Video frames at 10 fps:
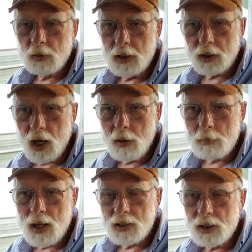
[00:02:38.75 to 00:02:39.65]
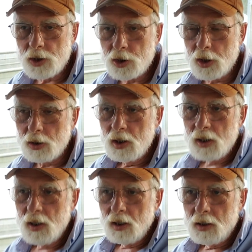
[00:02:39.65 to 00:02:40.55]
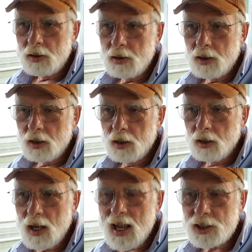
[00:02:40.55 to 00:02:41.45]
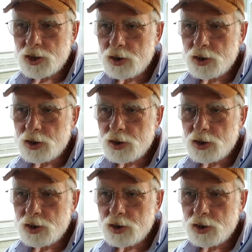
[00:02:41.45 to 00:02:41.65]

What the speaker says: in the combine this year. The last,